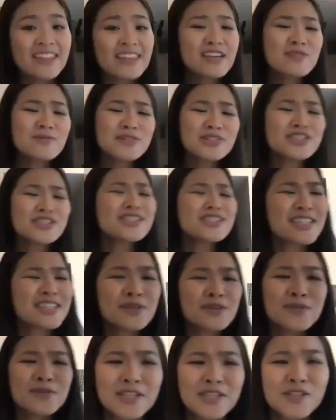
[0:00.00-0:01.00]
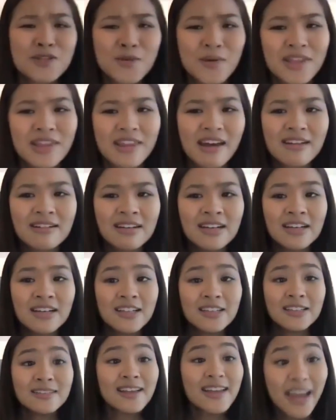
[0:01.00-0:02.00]
I think we'll just stick with the squid then,
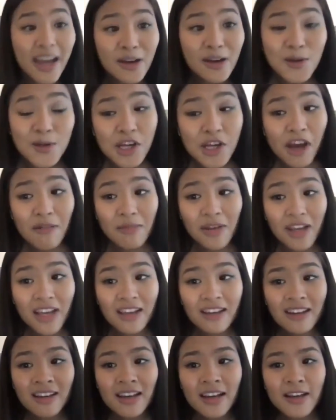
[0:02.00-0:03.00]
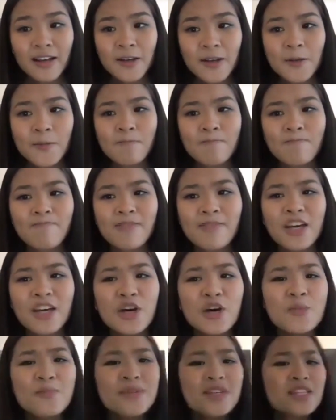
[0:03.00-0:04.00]
like how you taught me. I
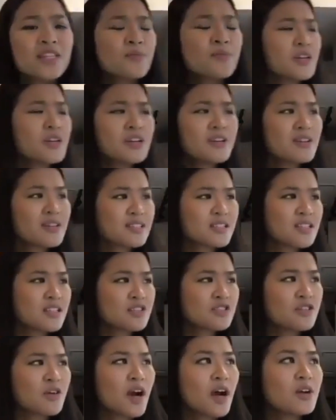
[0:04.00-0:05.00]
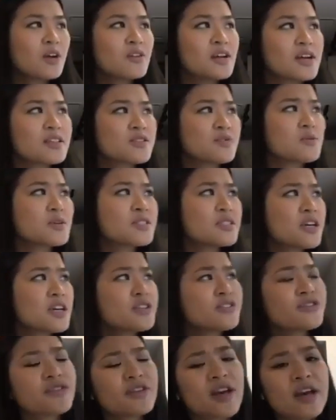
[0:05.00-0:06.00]
hope that the pier isn't as crowded as it was
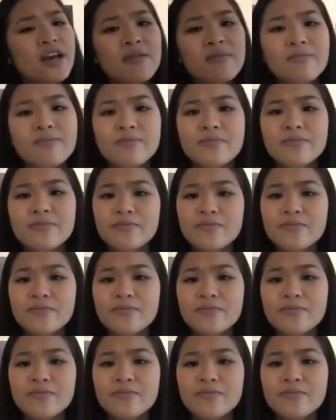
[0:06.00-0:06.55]
yesterday.